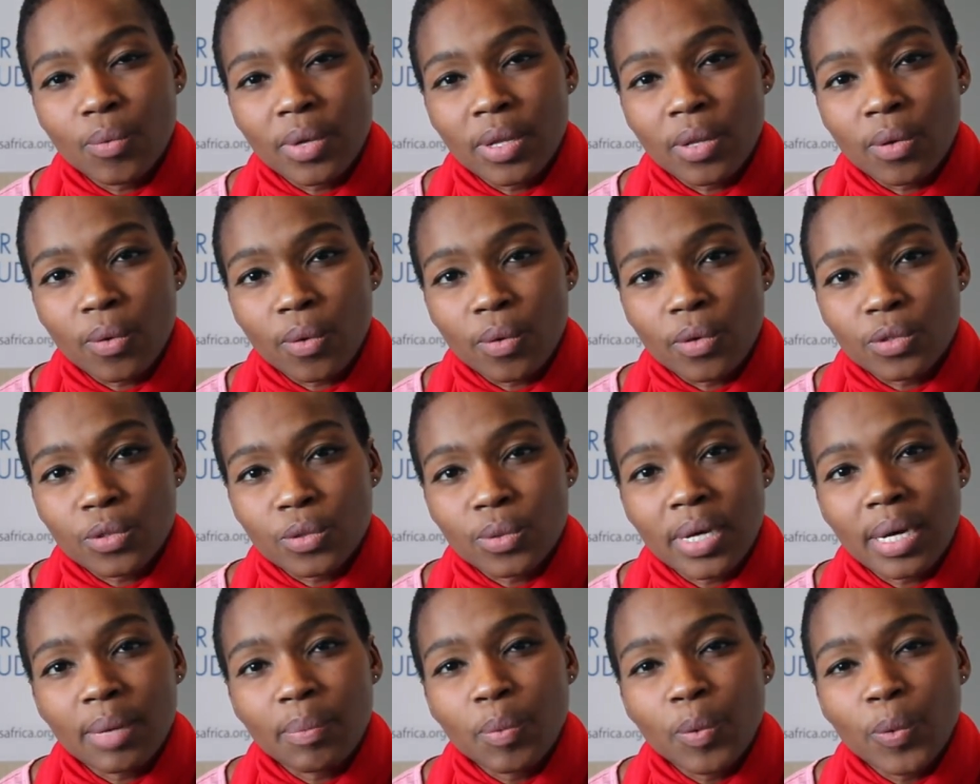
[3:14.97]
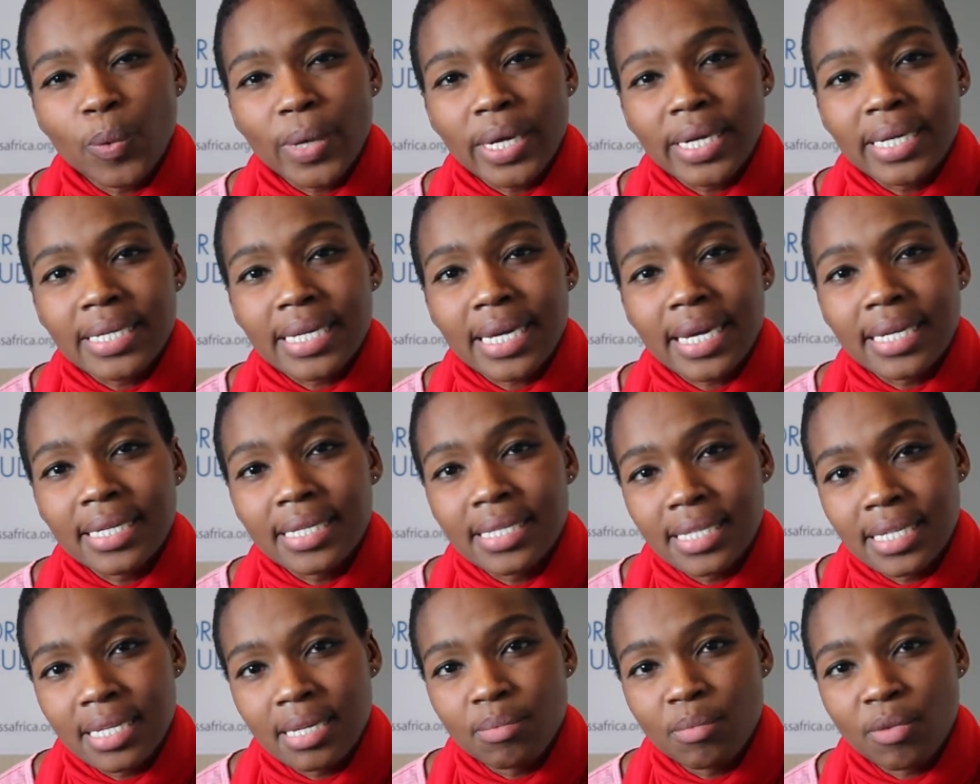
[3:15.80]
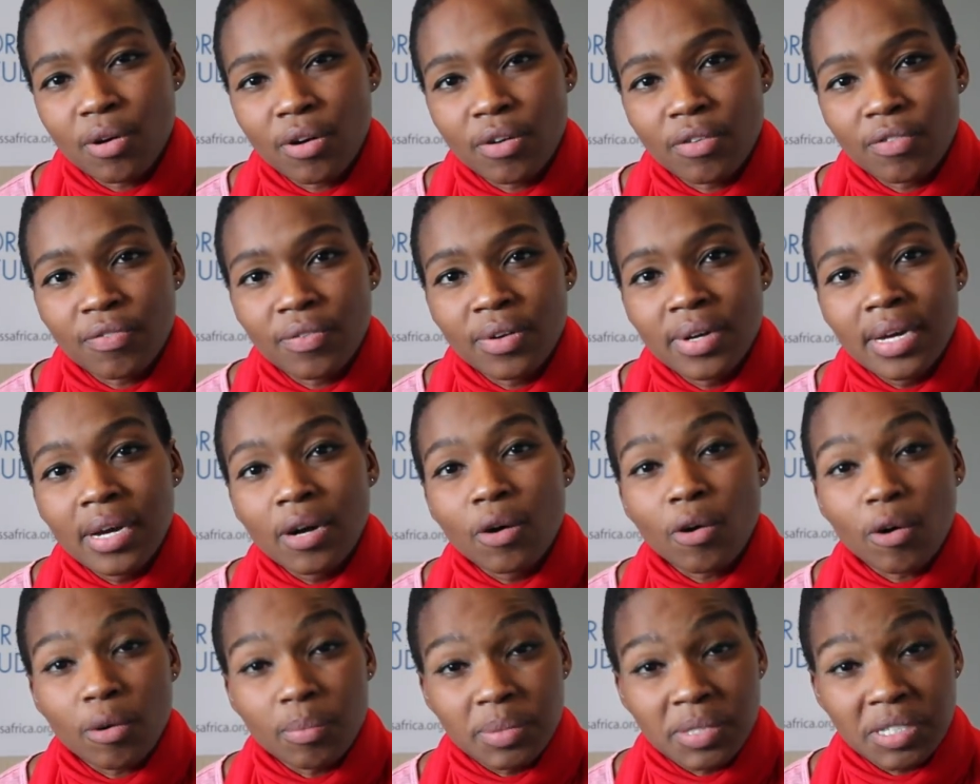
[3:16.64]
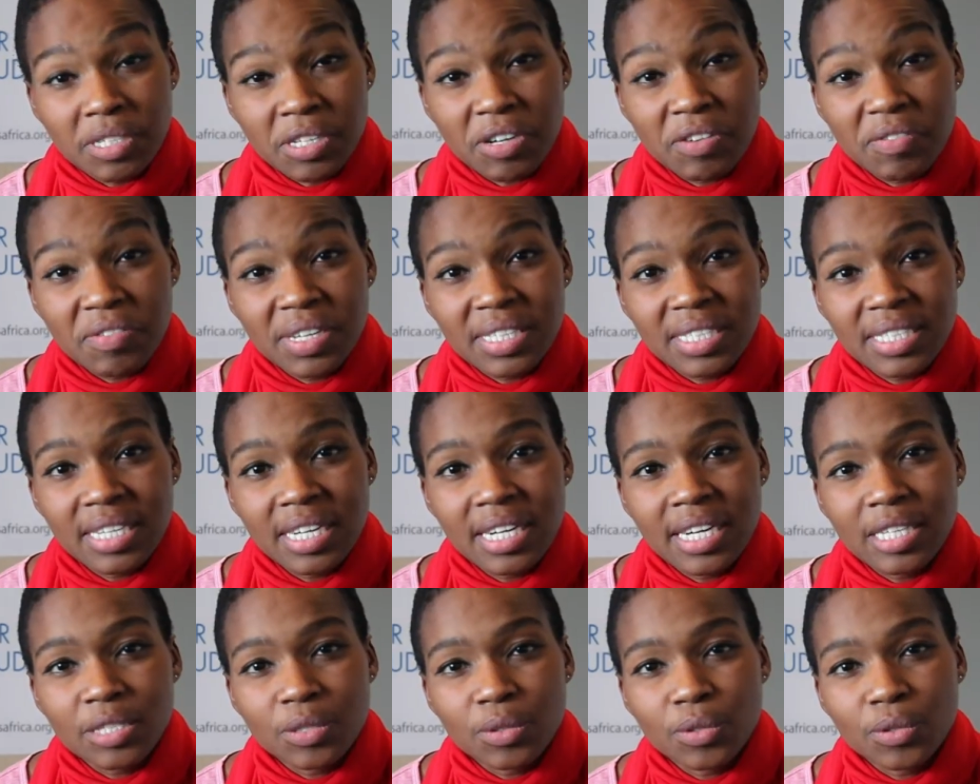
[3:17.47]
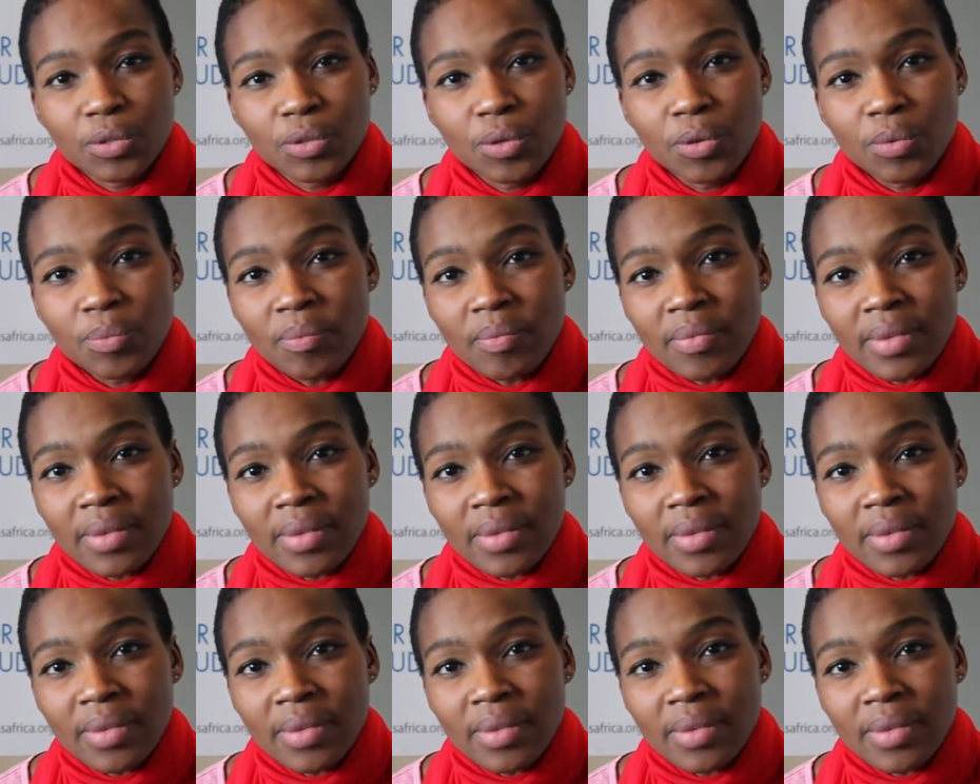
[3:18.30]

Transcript: will also appoint a team of observers in Lesotho.